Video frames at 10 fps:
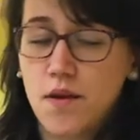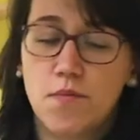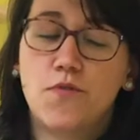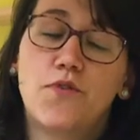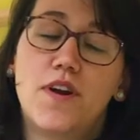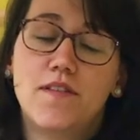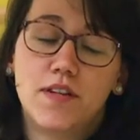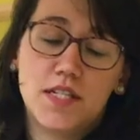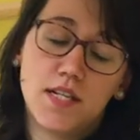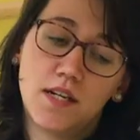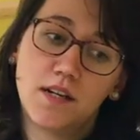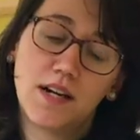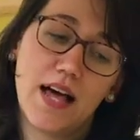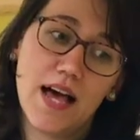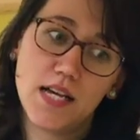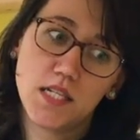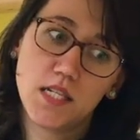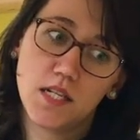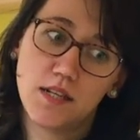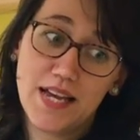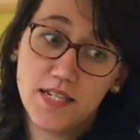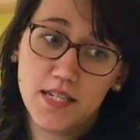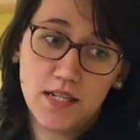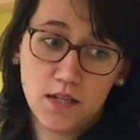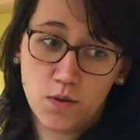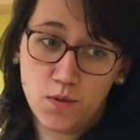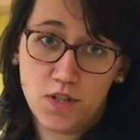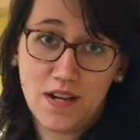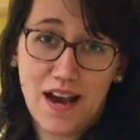before every single class the assistant would